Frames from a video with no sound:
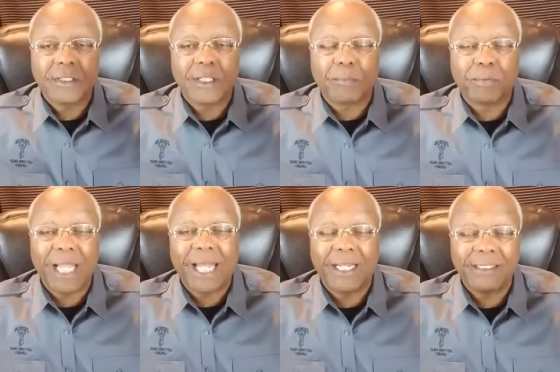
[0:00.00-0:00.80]
the
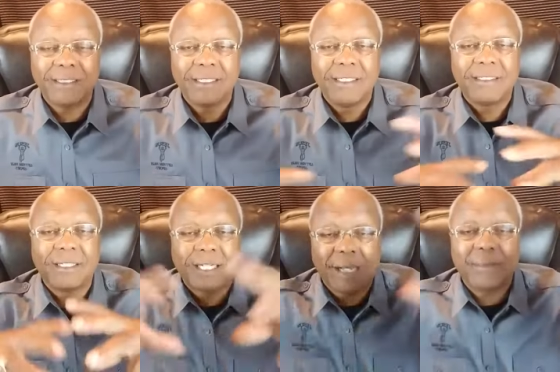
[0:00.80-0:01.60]
planets,
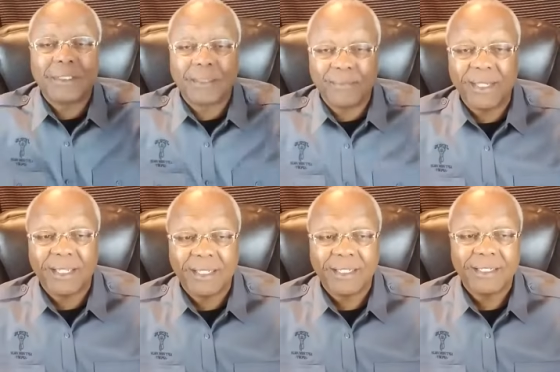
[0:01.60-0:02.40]
to come into
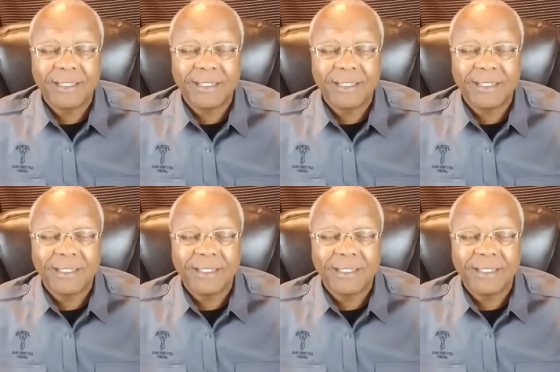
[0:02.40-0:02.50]
being.